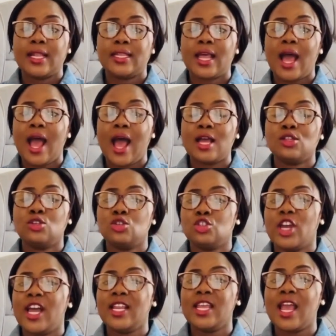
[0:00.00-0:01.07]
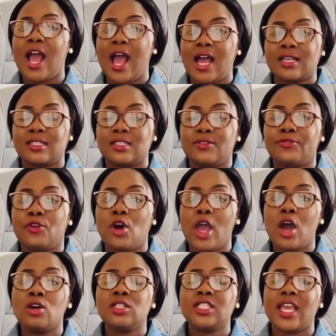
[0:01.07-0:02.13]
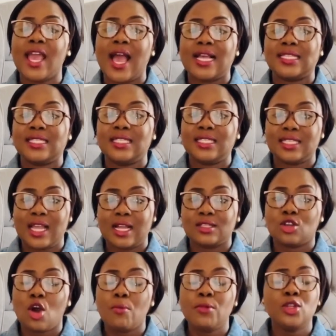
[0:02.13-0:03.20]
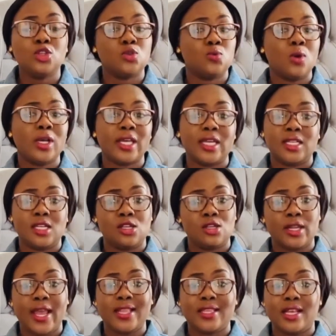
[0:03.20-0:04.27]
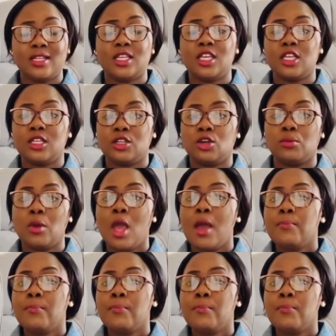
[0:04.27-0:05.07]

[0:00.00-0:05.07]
that are usually asked for healthcare assistants coming to work in the United Kingdom,